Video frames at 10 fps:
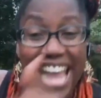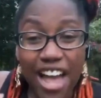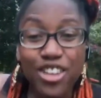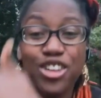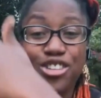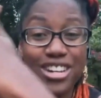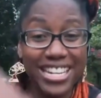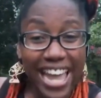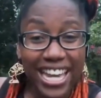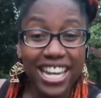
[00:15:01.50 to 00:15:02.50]
Now you're
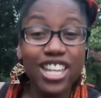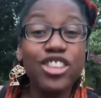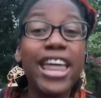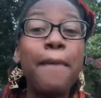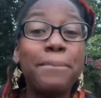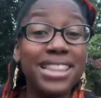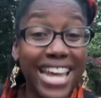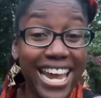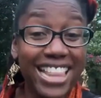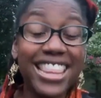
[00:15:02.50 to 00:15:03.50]
creating that
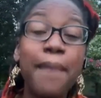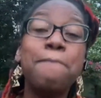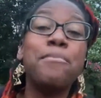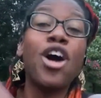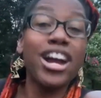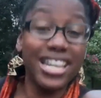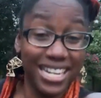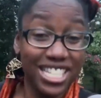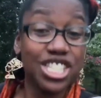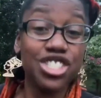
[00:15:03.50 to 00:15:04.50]
plan, that
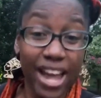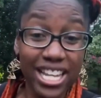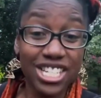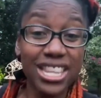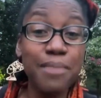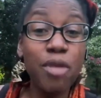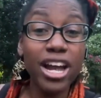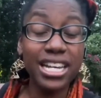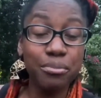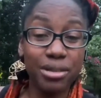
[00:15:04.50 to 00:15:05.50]
marketing strategy, that
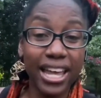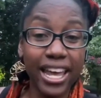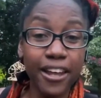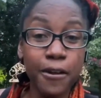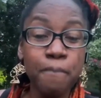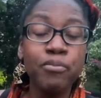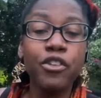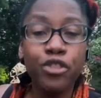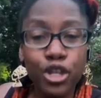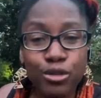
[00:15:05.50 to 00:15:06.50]
marketing plan
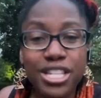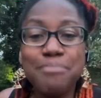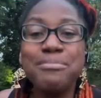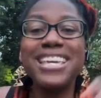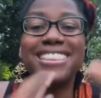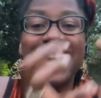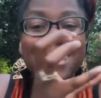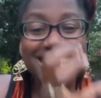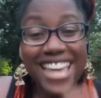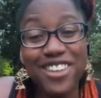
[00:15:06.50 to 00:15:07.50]
for you to meet
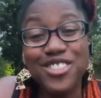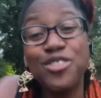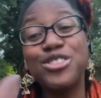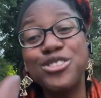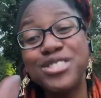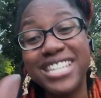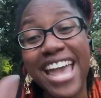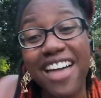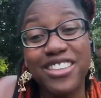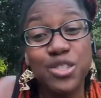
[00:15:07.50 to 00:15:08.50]
that sales goal. Do you
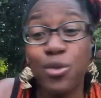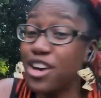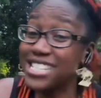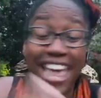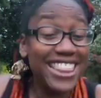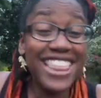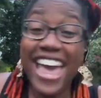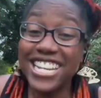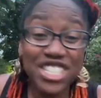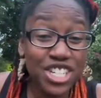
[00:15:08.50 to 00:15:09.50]
see how this works?
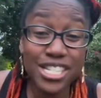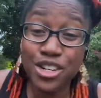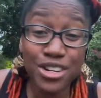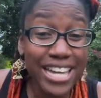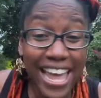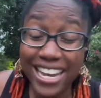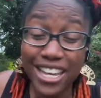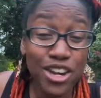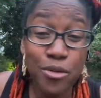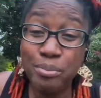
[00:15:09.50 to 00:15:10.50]
That is just
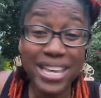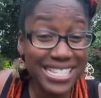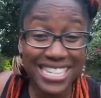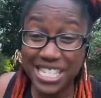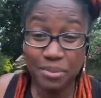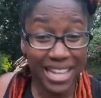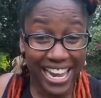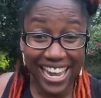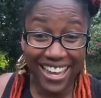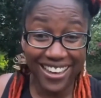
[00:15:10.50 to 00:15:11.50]
creating your business
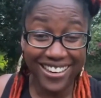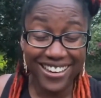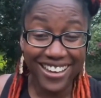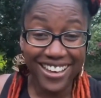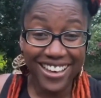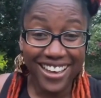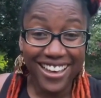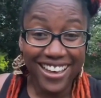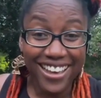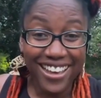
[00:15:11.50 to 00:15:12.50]
plan.
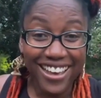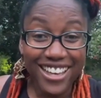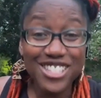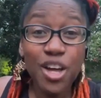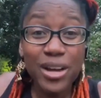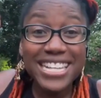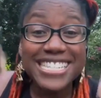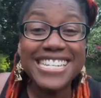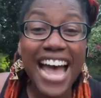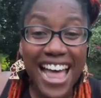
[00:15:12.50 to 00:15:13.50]
So
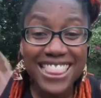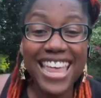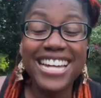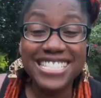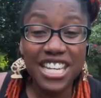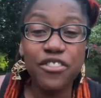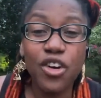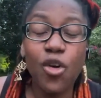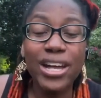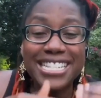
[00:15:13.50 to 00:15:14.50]
it's not that
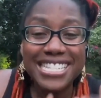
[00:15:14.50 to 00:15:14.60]
difficult.